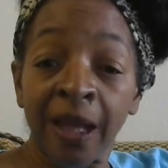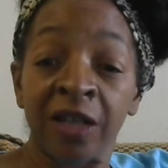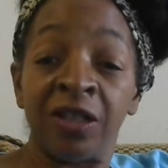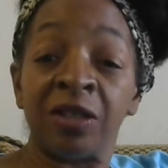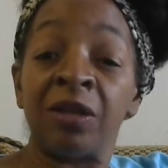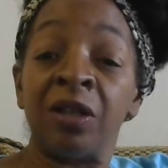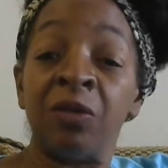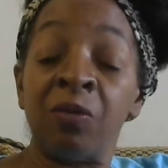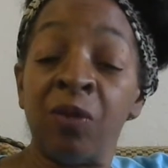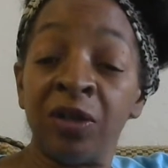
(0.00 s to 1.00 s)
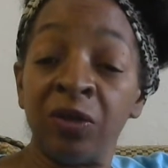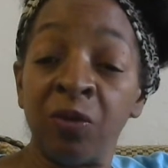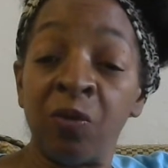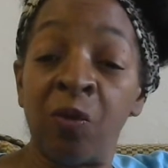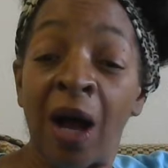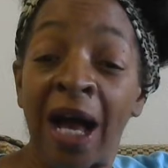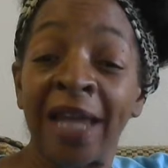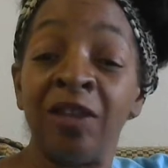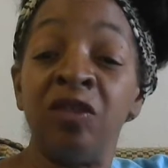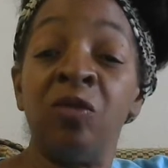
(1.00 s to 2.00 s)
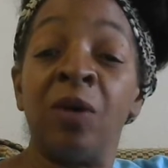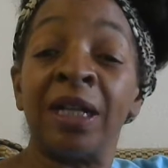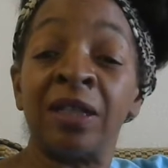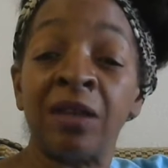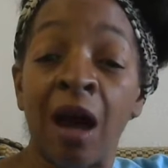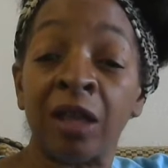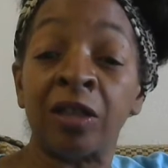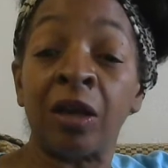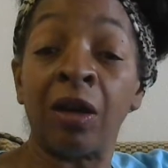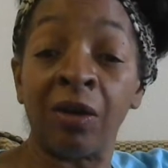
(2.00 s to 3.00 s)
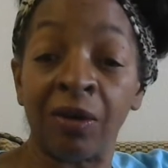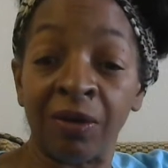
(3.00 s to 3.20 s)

She's going to wonder why you want to talk to her.